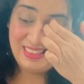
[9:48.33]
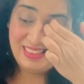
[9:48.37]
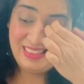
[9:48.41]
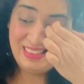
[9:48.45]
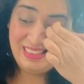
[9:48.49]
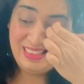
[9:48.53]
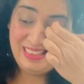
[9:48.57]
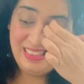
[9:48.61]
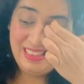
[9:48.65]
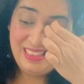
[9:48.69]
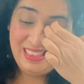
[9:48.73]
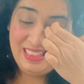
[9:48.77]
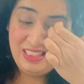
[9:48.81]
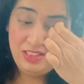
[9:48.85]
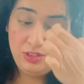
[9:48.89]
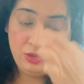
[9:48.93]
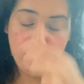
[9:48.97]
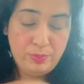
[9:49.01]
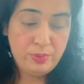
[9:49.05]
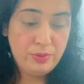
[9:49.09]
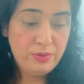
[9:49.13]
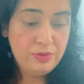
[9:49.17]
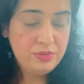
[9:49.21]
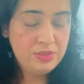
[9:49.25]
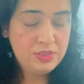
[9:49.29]
So this is your
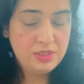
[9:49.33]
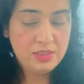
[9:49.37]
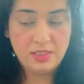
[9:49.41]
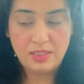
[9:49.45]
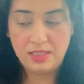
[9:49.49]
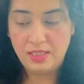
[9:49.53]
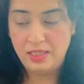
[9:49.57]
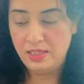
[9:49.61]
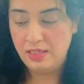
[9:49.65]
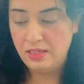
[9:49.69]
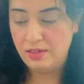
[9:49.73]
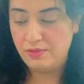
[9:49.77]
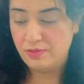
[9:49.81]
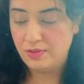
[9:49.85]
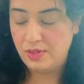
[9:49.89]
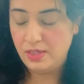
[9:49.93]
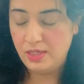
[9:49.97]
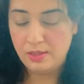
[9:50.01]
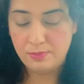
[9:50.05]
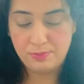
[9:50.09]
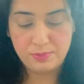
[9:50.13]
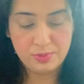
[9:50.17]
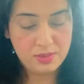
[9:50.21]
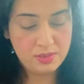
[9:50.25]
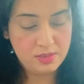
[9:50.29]
person, the King of
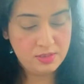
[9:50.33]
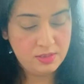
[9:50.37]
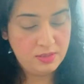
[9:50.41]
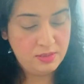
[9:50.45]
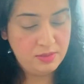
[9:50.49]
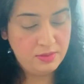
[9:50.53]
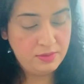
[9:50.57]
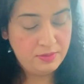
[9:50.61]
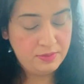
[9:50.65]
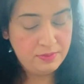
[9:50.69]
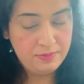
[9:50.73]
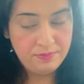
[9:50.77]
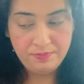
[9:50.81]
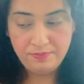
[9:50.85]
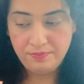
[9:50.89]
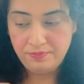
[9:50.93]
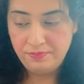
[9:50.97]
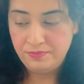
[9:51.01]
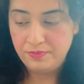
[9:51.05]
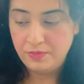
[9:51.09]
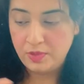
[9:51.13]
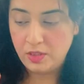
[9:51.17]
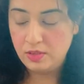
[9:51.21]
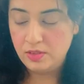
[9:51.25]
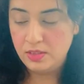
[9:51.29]
Cups
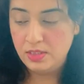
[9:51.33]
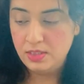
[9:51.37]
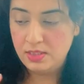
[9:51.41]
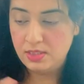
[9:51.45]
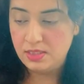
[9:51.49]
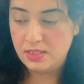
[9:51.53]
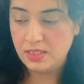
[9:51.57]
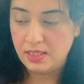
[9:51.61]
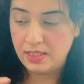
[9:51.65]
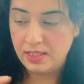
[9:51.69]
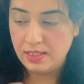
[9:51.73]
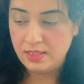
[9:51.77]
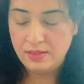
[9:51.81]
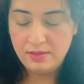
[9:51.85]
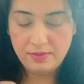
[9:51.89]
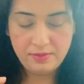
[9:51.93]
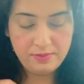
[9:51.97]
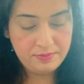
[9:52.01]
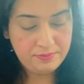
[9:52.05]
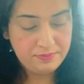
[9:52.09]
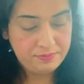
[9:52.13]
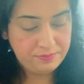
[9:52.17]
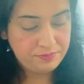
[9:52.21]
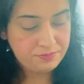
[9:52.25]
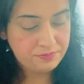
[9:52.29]
on this side.
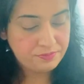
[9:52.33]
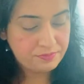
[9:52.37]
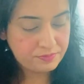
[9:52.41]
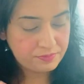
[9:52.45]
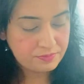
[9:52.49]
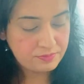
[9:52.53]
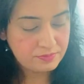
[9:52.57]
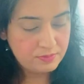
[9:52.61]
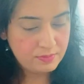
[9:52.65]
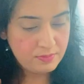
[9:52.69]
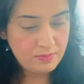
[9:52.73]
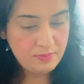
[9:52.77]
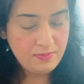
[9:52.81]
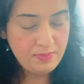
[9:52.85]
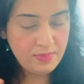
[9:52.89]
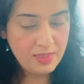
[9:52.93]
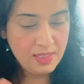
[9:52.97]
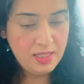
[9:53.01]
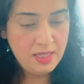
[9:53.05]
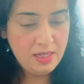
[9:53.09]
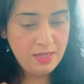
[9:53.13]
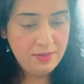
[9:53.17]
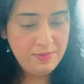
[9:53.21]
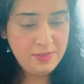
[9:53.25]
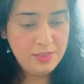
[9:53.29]

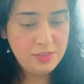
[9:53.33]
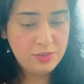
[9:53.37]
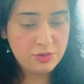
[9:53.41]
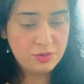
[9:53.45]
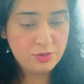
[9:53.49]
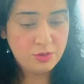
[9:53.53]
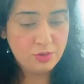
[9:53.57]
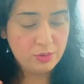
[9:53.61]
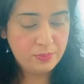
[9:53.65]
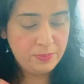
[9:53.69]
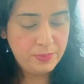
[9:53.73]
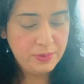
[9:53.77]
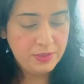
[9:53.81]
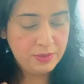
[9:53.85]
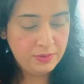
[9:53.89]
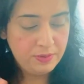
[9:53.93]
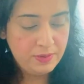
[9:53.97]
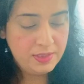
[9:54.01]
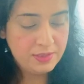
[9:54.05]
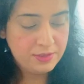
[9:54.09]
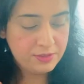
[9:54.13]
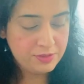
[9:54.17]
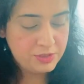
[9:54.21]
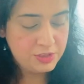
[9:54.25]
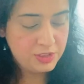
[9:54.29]
Heavy Scorpio
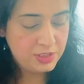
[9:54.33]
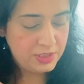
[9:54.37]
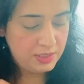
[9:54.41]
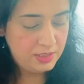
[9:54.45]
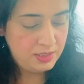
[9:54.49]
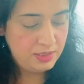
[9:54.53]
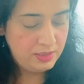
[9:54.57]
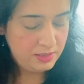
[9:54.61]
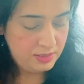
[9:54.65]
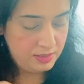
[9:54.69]
energy.